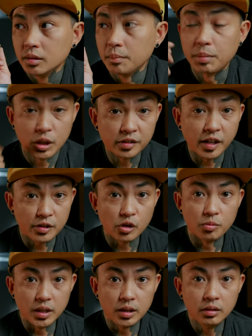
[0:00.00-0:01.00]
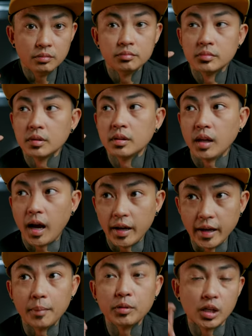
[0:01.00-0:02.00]
because I know me, I
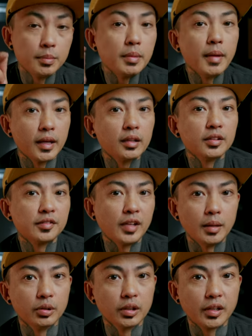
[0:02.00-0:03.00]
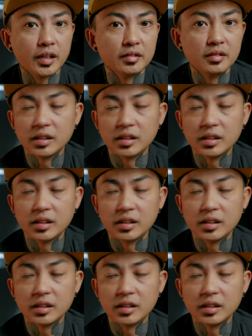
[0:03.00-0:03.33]
am going to be making this table again.